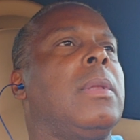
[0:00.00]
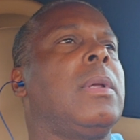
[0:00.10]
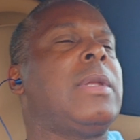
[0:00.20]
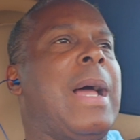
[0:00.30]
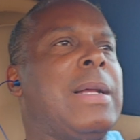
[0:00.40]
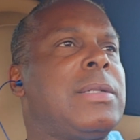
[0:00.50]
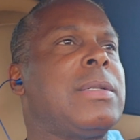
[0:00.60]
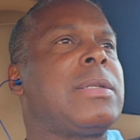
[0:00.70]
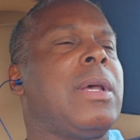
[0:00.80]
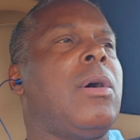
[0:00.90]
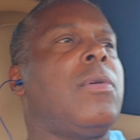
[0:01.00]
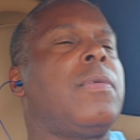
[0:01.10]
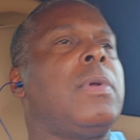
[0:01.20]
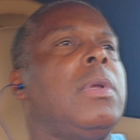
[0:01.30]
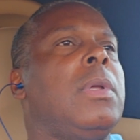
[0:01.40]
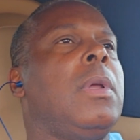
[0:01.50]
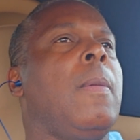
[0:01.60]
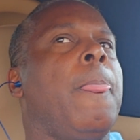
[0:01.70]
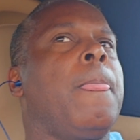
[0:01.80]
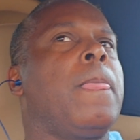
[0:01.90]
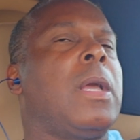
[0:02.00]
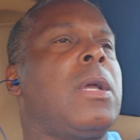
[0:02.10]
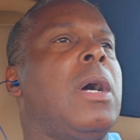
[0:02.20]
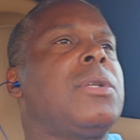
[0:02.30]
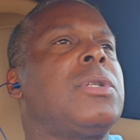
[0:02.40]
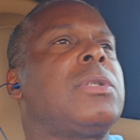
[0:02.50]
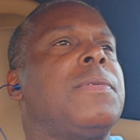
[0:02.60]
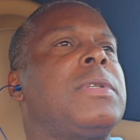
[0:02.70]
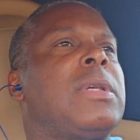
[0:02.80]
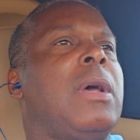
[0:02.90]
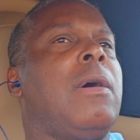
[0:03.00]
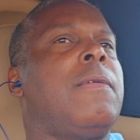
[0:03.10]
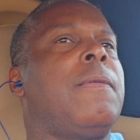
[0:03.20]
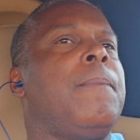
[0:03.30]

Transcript: die to self, the conscience of self